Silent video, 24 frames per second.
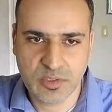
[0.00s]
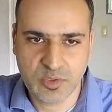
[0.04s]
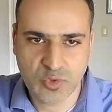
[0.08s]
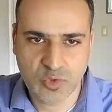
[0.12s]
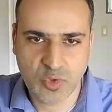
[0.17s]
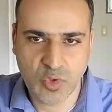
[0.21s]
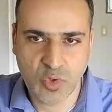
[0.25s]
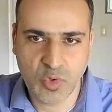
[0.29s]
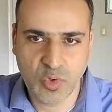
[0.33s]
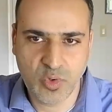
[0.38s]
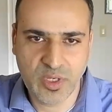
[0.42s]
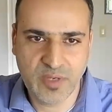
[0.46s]

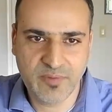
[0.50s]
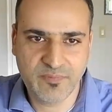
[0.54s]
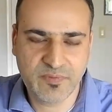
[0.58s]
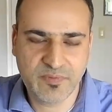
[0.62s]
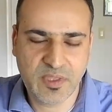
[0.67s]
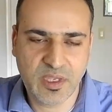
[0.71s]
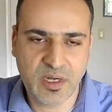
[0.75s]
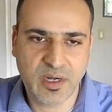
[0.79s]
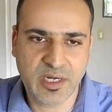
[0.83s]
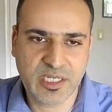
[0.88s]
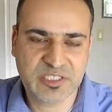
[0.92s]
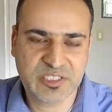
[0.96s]
So if
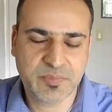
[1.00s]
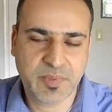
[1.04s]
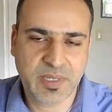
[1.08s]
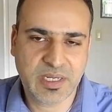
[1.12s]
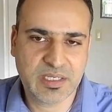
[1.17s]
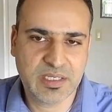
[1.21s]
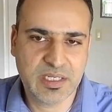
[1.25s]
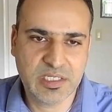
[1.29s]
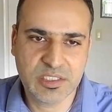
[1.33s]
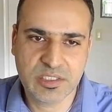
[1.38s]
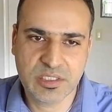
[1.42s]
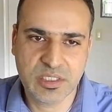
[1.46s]
there are
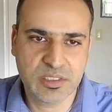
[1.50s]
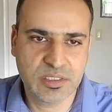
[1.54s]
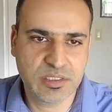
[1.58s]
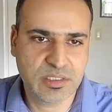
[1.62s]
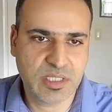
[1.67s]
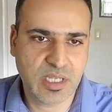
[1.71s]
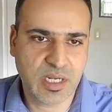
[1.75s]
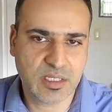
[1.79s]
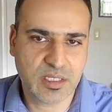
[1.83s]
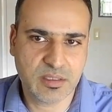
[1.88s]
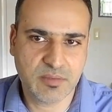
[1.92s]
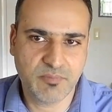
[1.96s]
expectations
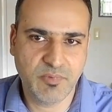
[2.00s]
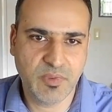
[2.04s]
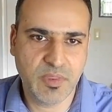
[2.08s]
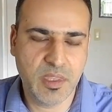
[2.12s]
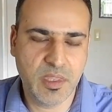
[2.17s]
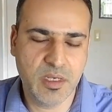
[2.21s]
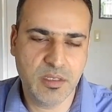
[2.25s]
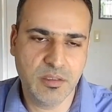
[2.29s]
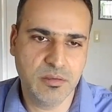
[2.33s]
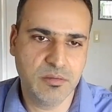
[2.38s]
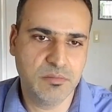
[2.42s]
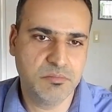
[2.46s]
that
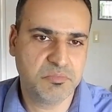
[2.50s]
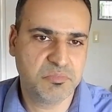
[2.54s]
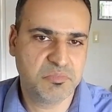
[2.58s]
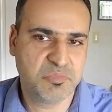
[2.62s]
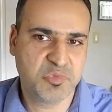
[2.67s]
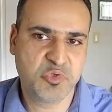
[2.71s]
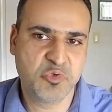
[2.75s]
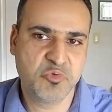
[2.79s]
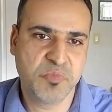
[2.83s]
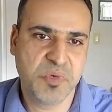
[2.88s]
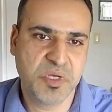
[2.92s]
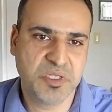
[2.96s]
within
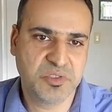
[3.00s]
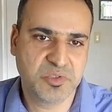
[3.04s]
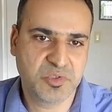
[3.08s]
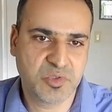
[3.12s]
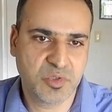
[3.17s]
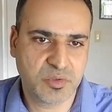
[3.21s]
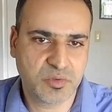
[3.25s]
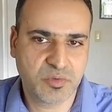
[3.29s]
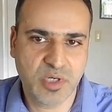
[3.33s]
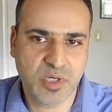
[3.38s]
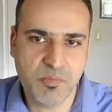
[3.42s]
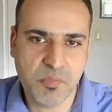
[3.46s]
2 months or
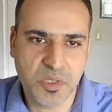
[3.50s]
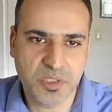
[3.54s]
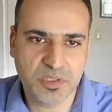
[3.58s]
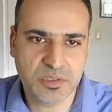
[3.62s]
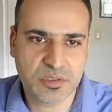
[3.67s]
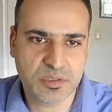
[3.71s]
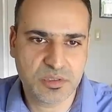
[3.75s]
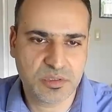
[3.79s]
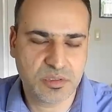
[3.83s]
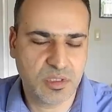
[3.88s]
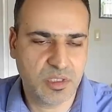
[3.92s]
3 months,